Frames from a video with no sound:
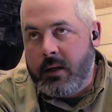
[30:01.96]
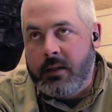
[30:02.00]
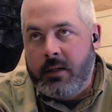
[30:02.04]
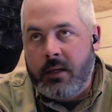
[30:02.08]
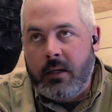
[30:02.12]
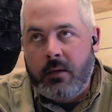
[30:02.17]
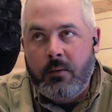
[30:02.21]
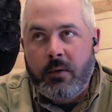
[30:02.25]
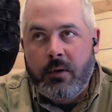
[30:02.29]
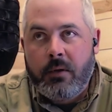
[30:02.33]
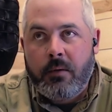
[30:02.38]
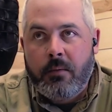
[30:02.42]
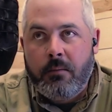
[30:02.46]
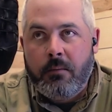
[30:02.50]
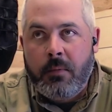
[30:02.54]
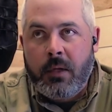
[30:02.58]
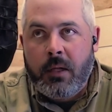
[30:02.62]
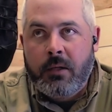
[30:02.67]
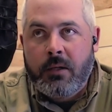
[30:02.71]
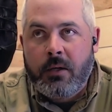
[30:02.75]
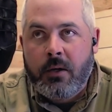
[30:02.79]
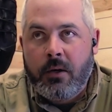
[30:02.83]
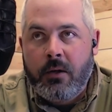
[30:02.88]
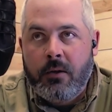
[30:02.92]
I said, with
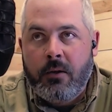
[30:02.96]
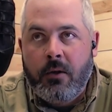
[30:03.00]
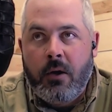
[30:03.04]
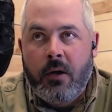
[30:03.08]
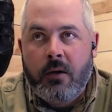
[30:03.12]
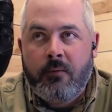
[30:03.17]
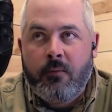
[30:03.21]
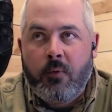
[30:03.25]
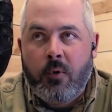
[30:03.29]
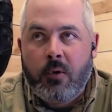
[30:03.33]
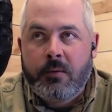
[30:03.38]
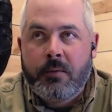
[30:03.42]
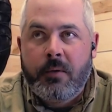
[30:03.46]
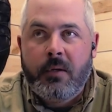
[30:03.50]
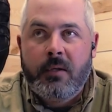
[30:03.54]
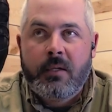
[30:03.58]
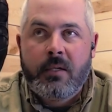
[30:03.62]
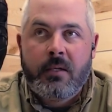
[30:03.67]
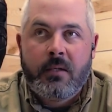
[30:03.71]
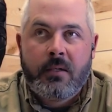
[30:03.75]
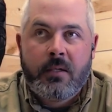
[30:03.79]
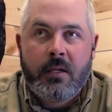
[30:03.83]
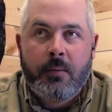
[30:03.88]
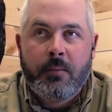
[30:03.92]
military and law enforcement.
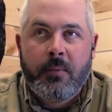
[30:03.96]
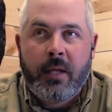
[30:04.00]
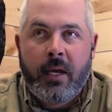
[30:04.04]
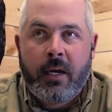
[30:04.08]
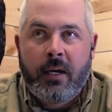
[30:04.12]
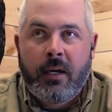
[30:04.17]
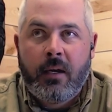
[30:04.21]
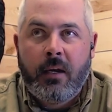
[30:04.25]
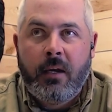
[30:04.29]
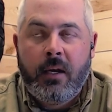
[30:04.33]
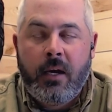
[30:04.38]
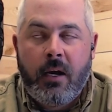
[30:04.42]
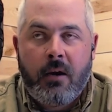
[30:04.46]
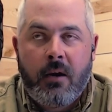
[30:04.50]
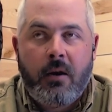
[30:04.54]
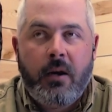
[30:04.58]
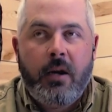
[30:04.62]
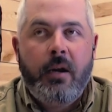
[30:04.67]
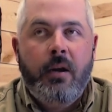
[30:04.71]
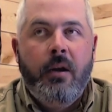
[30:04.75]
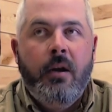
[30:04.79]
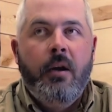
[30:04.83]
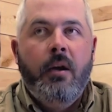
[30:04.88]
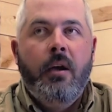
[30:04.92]
Is it something that can
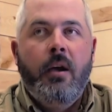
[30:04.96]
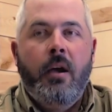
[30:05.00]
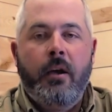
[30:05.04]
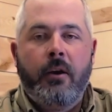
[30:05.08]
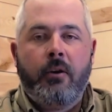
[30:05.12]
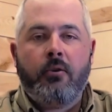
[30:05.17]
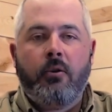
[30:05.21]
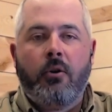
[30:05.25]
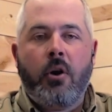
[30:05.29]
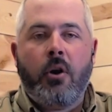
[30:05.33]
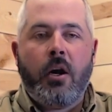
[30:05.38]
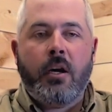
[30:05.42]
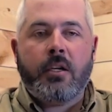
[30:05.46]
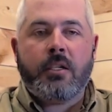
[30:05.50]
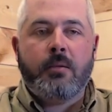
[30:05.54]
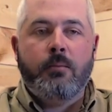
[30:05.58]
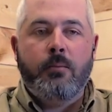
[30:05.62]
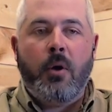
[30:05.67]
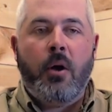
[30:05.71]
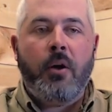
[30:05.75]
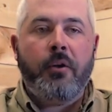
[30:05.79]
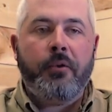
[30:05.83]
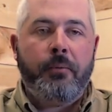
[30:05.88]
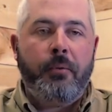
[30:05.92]
carry and cross
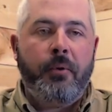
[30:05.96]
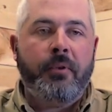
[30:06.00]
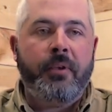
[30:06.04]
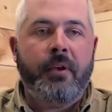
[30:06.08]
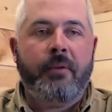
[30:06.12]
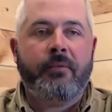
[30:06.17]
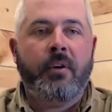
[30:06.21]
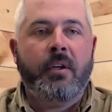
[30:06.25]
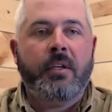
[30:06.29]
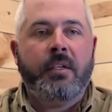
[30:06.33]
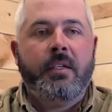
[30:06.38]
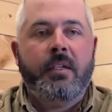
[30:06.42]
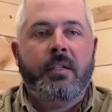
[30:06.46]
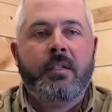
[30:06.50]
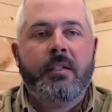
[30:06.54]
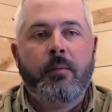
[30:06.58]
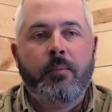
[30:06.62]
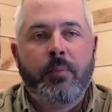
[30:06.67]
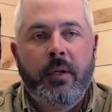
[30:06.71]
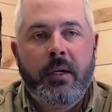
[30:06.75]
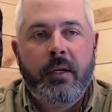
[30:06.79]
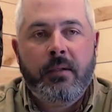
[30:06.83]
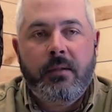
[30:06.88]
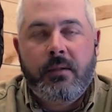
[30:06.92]
multiple different
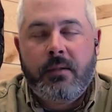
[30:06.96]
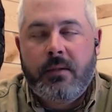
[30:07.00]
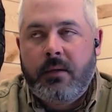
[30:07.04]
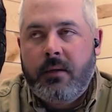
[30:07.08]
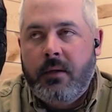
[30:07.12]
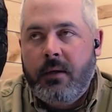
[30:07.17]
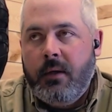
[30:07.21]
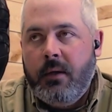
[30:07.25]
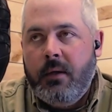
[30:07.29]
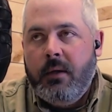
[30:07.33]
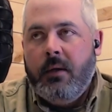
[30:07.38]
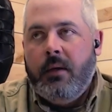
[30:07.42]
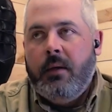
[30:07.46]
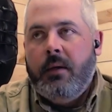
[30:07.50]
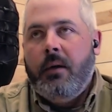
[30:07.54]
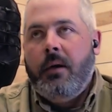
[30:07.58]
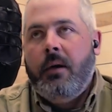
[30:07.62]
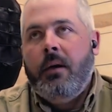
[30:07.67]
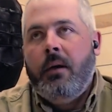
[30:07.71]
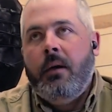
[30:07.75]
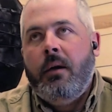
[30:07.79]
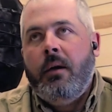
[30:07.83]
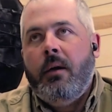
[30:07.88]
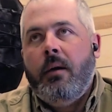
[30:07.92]
disciplines?
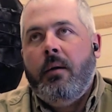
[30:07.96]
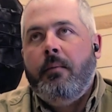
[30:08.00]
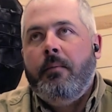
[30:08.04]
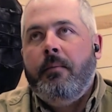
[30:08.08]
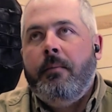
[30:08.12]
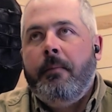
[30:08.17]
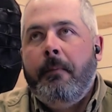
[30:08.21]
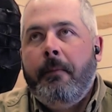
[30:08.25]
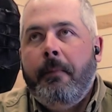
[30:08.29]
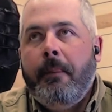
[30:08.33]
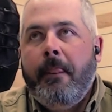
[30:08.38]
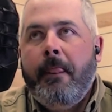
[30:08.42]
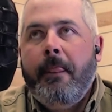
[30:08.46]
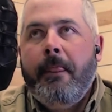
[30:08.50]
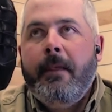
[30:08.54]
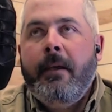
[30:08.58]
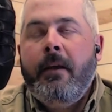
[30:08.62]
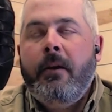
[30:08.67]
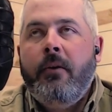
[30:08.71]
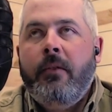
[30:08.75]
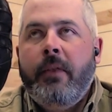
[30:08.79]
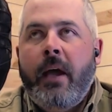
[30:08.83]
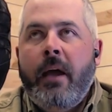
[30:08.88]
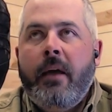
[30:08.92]

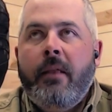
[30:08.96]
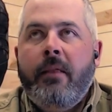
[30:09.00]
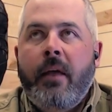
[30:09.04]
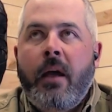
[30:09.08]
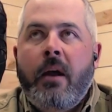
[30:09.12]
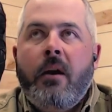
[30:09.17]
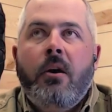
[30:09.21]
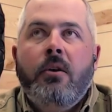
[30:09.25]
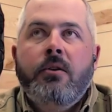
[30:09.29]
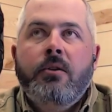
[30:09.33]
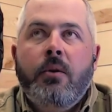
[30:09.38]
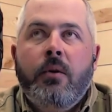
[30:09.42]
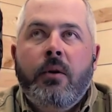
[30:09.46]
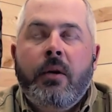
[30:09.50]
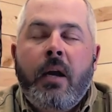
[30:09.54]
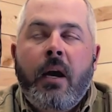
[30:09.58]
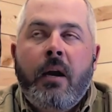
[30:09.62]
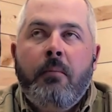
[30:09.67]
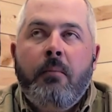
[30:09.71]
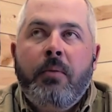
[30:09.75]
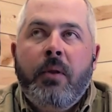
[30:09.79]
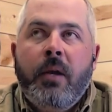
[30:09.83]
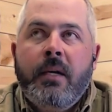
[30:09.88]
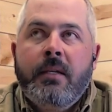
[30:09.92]
That also
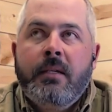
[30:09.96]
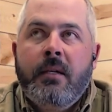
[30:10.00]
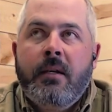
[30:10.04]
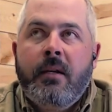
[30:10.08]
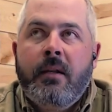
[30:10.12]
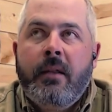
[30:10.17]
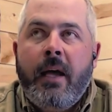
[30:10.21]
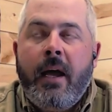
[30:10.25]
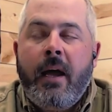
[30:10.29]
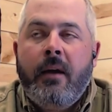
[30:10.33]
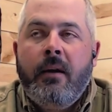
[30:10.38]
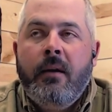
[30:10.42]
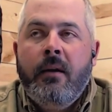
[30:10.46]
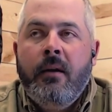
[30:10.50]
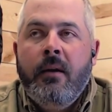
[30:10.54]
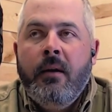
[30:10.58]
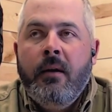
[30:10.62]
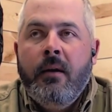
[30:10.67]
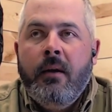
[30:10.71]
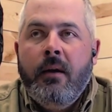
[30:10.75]
kind of plays into that.